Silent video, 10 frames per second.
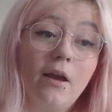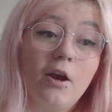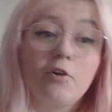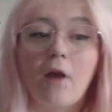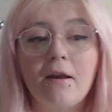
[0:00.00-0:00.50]

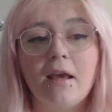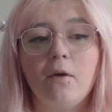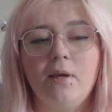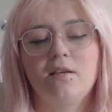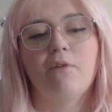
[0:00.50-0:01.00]
Ground
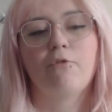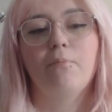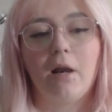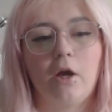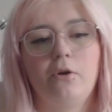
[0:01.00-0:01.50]
AoEs come from
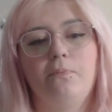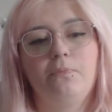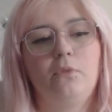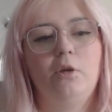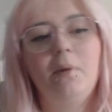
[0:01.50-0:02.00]
below.
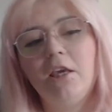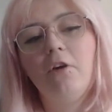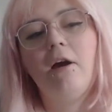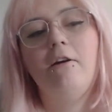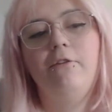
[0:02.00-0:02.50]
You pick your
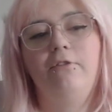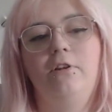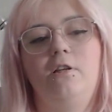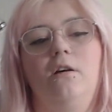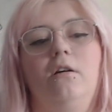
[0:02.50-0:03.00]
area for the
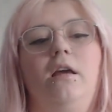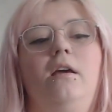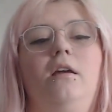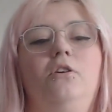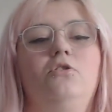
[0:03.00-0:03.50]
target,
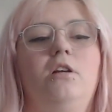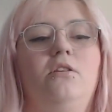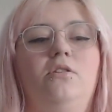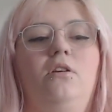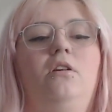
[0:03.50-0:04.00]
and usually a
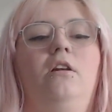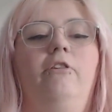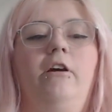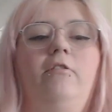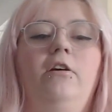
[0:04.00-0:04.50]
circular
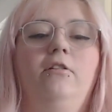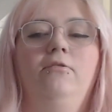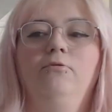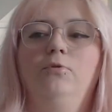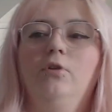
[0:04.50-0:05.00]
area
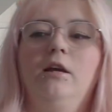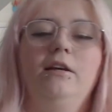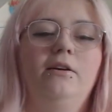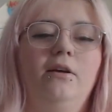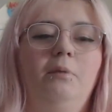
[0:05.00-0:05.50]
will
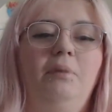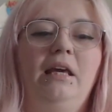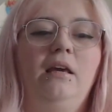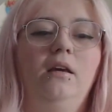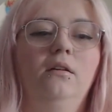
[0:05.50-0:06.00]

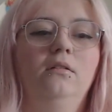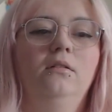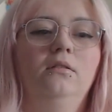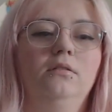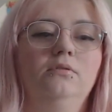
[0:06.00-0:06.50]
appear,
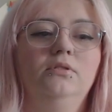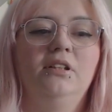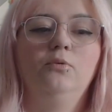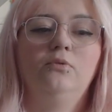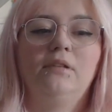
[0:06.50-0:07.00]
and it
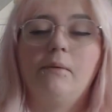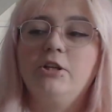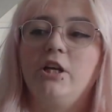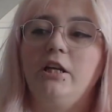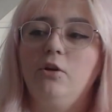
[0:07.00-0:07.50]
will damage
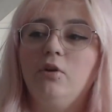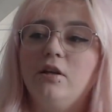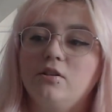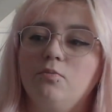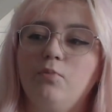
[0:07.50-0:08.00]
any
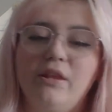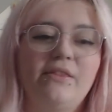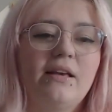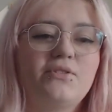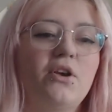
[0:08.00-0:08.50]
units within
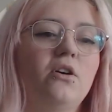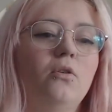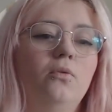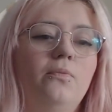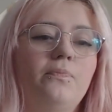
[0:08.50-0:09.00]
that circle.
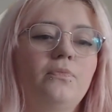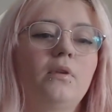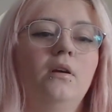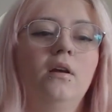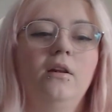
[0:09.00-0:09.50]

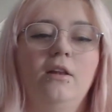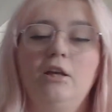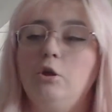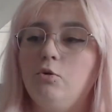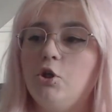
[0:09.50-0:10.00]

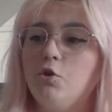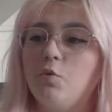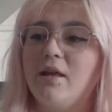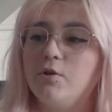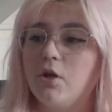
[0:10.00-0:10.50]
You choose where
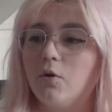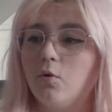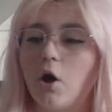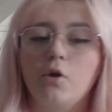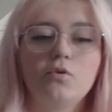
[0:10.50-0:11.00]
the circle
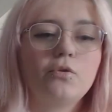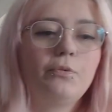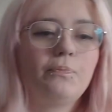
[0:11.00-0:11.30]
goes.